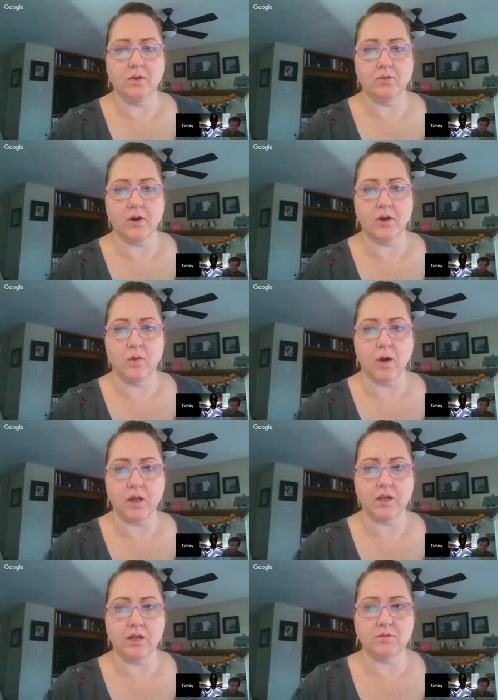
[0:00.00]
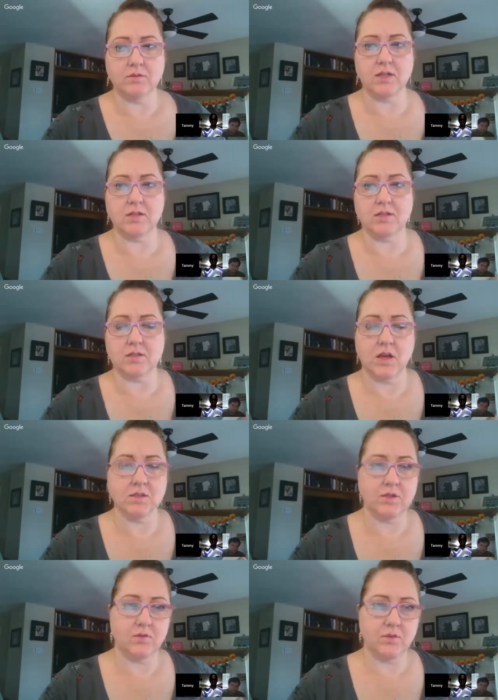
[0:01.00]
rate the overall quality of today's
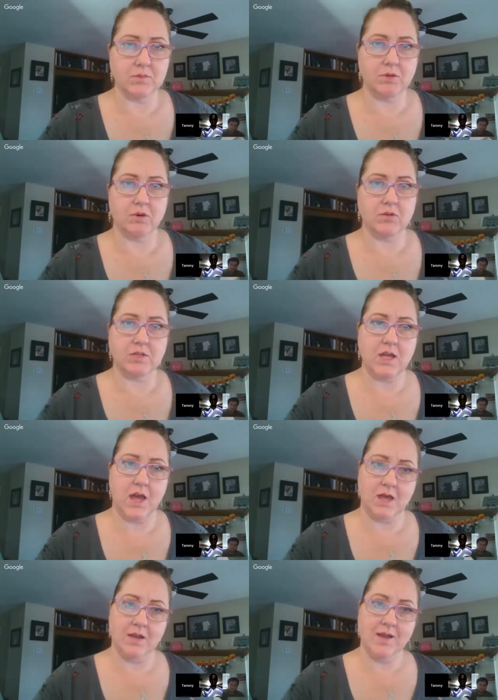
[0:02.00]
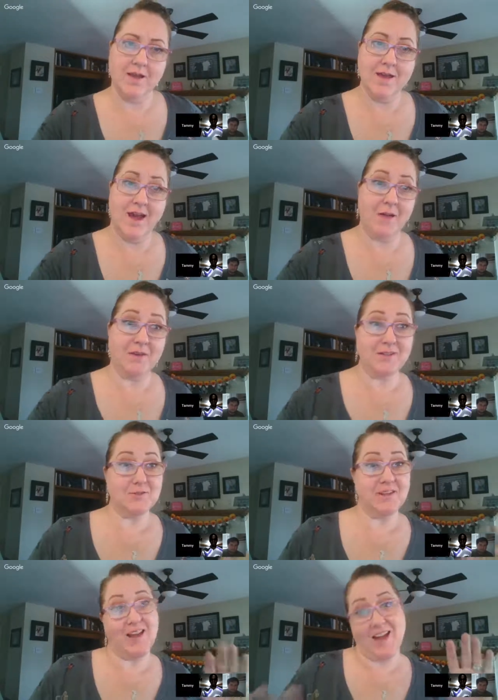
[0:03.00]
discussion from 0 to 10. I'm going
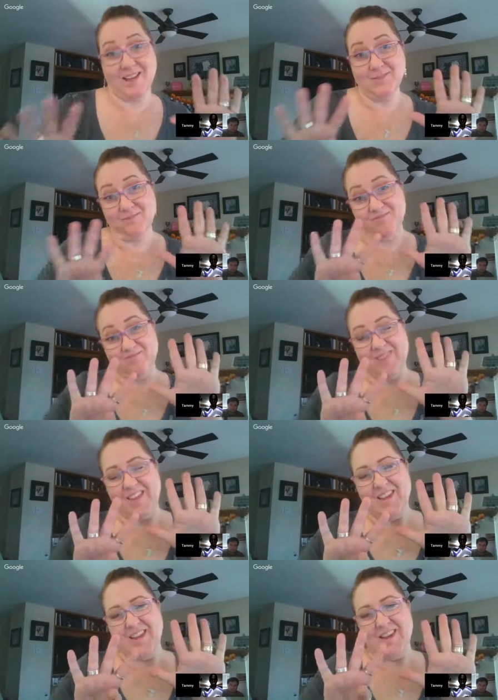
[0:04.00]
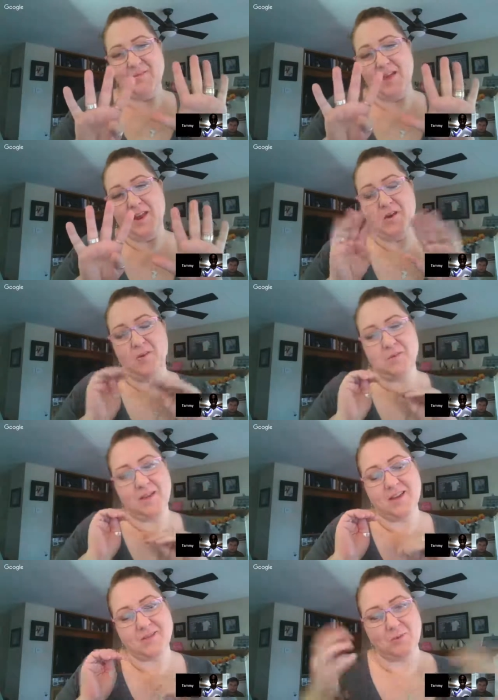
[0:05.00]
to do a 9, and only
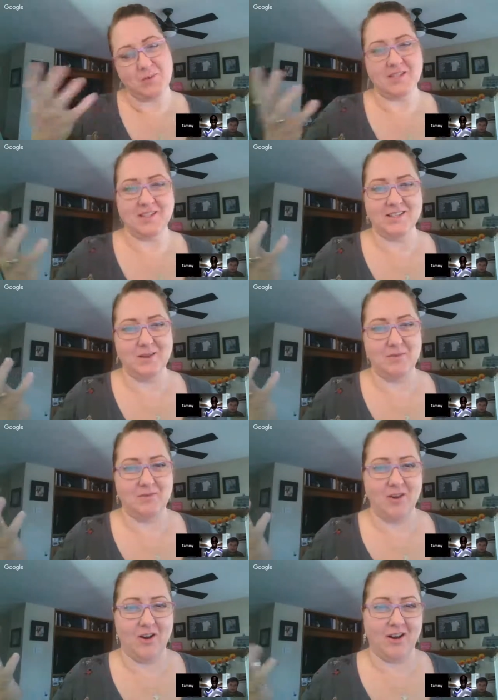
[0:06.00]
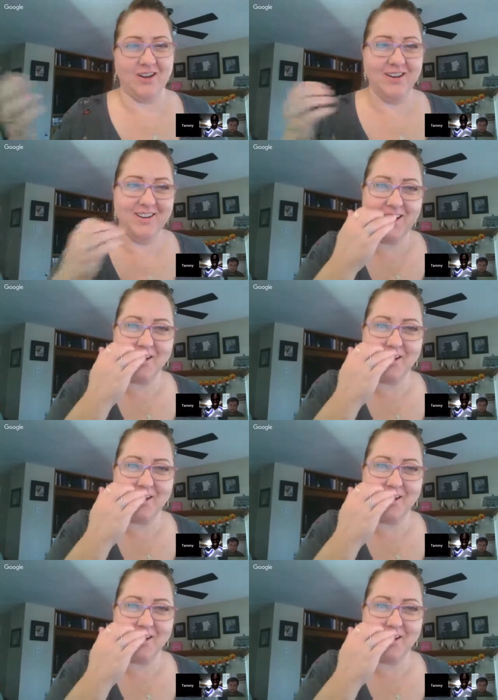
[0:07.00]
because we're missing some of our